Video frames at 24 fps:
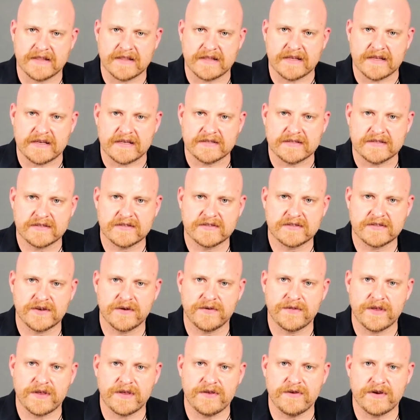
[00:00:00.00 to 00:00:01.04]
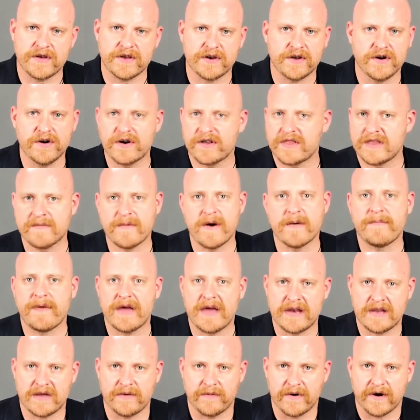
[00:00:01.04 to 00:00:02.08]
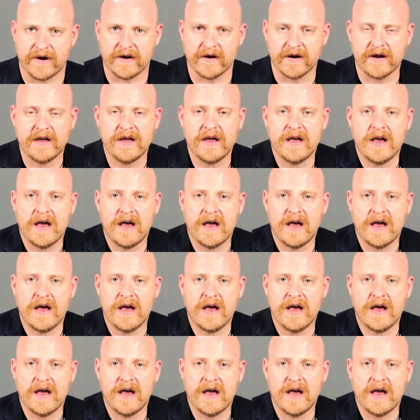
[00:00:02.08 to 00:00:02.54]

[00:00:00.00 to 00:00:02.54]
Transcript: things so that you can hook them up anywhere.